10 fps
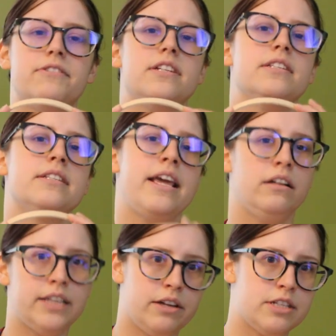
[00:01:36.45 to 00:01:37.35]
to
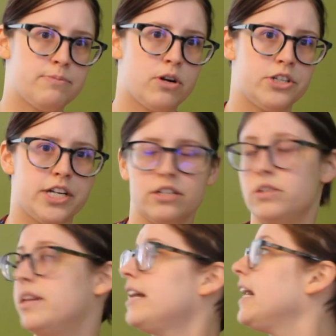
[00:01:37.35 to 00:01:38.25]
scale down this project so
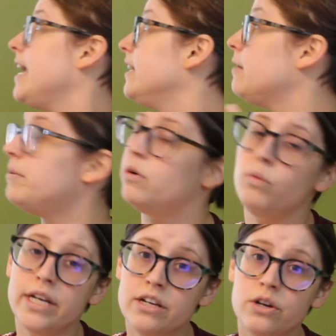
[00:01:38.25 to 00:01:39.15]
that I can hang it up in a
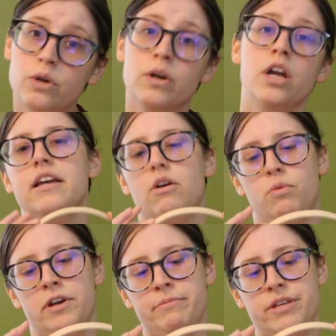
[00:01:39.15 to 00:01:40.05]
window.
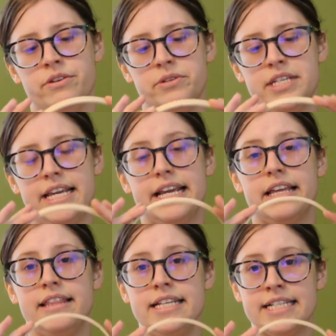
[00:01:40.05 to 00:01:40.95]
We're going to be
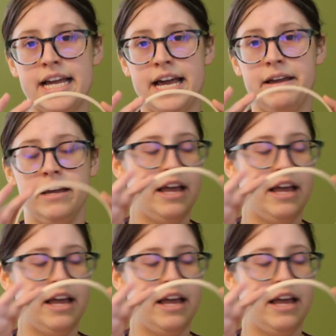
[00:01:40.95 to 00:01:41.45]
using this guy